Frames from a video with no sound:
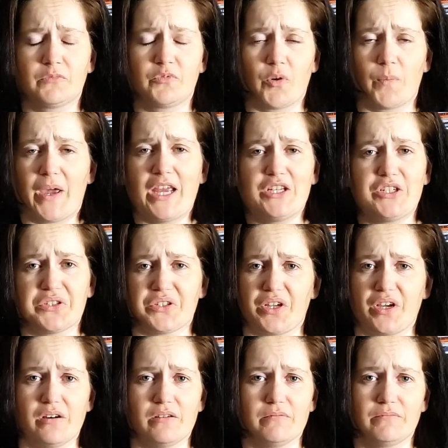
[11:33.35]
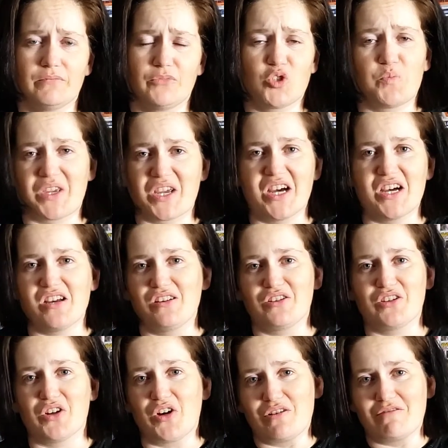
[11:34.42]
from ages ago, just because,
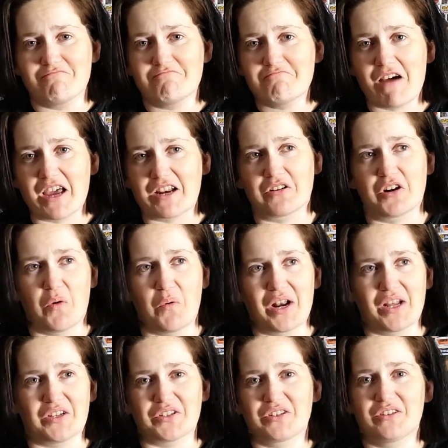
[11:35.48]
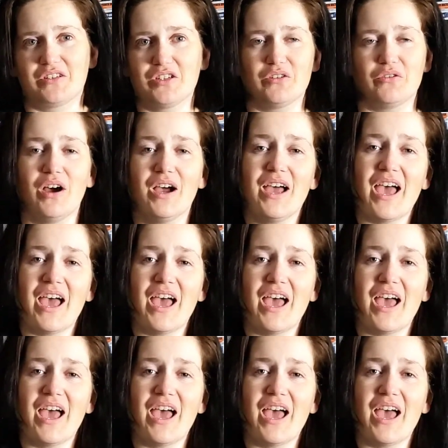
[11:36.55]
you know, I don't know what else to do.